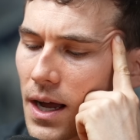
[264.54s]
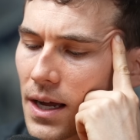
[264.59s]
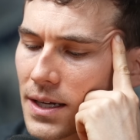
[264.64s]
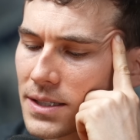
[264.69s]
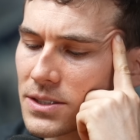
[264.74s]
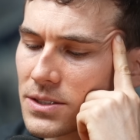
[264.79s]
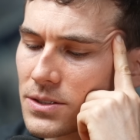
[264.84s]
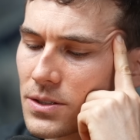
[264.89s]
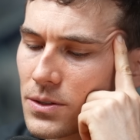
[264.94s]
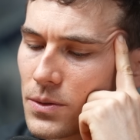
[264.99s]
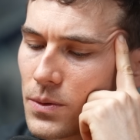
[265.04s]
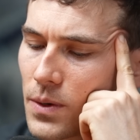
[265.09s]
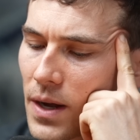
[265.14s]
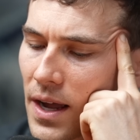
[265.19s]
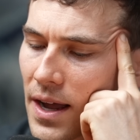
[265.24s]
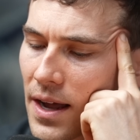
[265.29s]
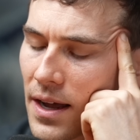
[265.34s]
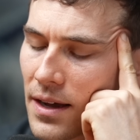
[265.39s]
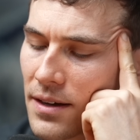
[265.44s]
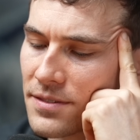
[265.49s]
I do
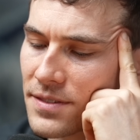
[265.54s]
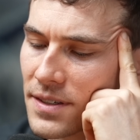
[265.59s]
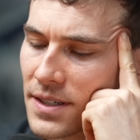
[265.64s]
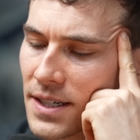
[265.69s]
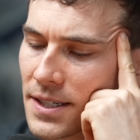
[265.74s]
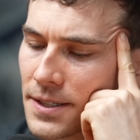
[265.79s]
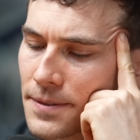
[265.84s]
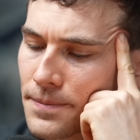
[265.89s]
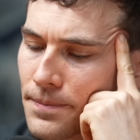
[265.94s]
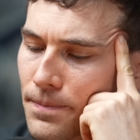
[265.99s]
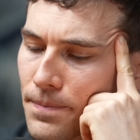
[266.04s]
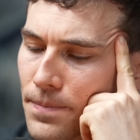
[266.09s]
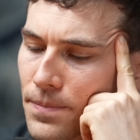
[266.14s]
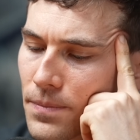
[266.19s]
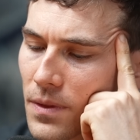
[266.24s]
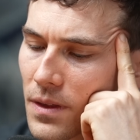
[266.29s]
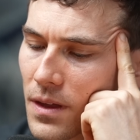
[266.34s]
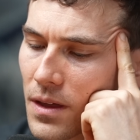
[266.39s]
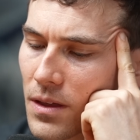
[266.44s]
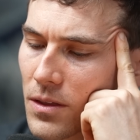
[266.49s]
have
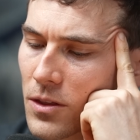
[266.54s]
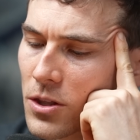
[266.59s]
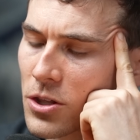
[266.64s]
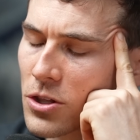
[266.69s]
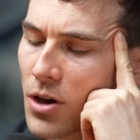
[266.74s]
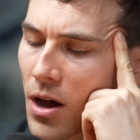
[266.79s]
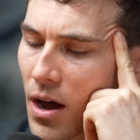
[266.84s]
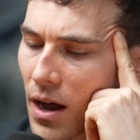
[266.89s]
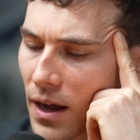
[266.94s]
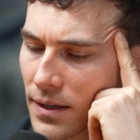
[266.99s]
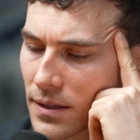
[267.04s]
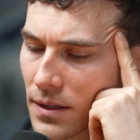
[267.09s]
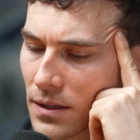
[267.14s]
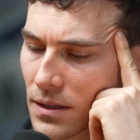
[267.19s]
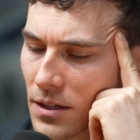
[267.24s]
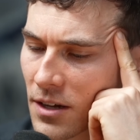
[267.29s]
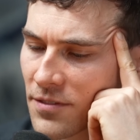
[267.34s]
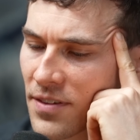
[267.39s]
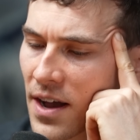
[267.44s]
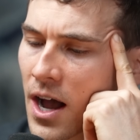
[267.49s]

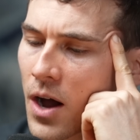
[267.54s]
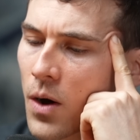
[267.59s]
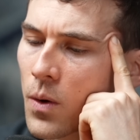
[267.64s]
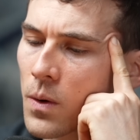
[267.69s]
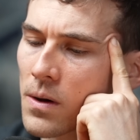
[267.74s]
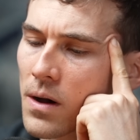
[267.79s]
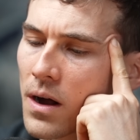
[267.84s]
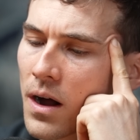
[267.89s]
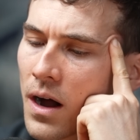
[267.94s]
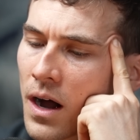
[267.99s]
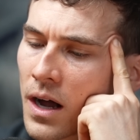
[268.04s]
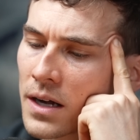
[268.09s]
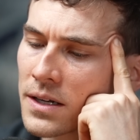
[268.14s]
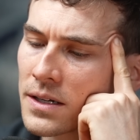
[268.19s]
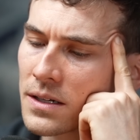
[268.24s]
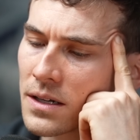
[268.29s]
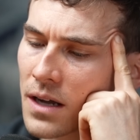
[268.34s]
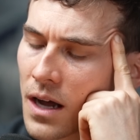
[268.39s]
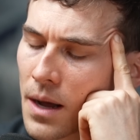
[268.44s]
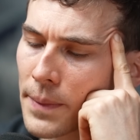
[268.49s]
thoughts of how our
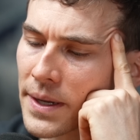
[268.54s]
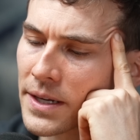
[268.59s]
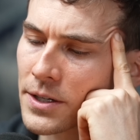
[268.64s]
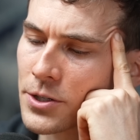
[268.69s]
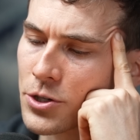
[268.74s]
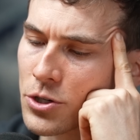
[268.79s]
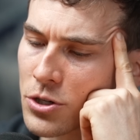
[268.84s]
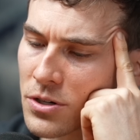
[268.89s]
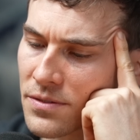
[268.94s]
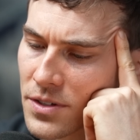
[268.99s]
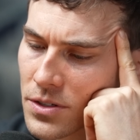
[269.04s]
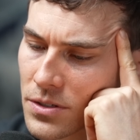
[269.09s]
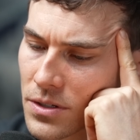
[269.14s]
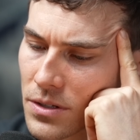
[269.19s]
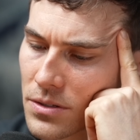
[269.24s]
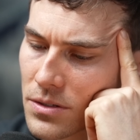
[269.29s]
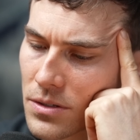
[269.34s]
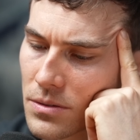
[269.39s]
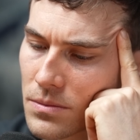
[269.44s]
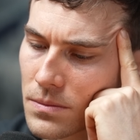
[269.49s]
autonomic nervous
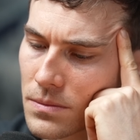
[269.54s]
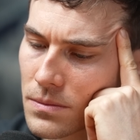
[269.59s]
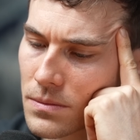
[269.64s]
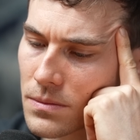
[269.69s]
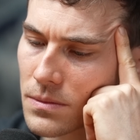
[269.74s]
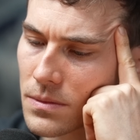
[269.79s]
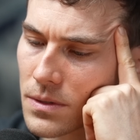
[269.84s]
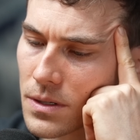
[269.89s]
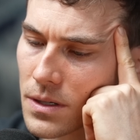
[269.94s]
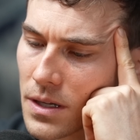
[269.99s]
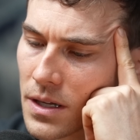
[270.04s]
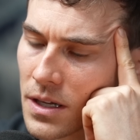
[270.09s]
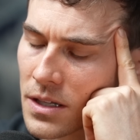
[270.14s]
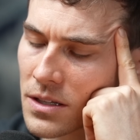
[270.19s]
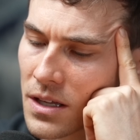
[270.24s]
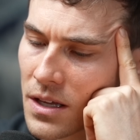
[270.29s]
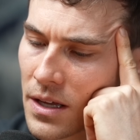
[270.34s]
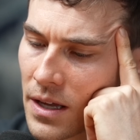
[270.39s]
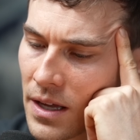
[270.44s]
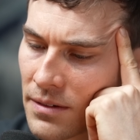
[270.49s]
system
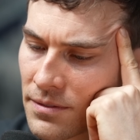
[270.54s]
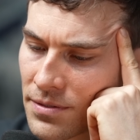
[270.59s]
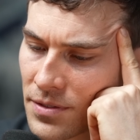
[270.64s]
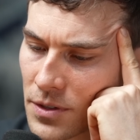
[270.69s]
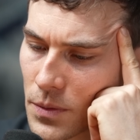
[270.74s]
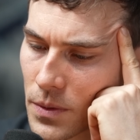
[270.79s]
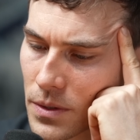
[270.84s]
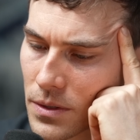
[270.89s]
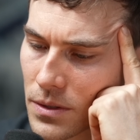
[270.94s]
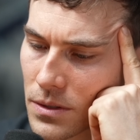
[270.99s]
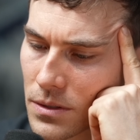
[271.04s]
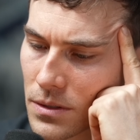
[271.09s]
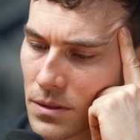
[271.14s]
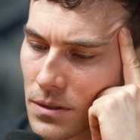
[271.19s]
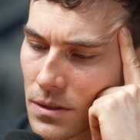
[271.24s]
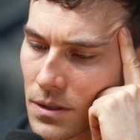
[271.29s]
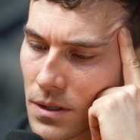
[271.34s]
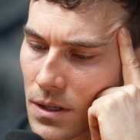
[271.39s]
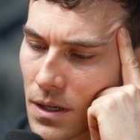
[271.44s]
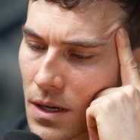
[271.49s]
is
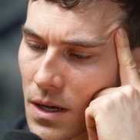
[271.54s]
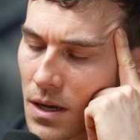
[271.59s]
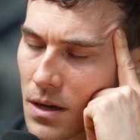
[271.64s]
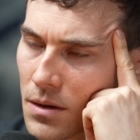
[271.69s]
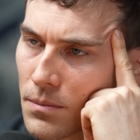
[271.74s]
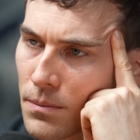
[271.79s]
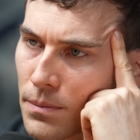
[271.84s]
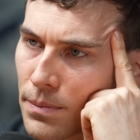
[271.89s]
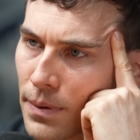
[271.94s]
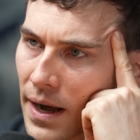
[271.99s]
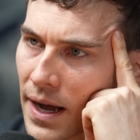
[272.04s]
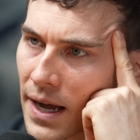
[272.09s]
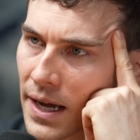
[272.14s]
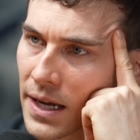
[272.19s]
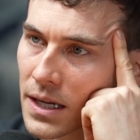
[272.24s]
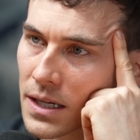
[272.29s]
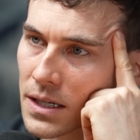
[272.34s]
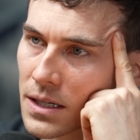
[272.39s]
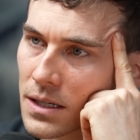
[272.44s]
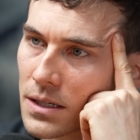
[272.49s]
influenced
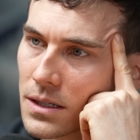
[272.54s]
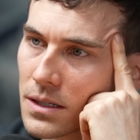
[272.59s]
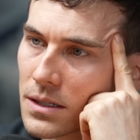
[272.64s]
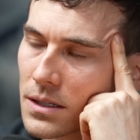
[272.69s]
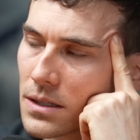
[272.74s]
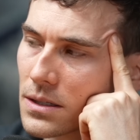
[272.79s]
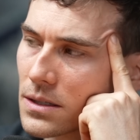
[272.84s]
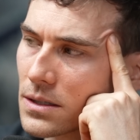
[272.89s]
by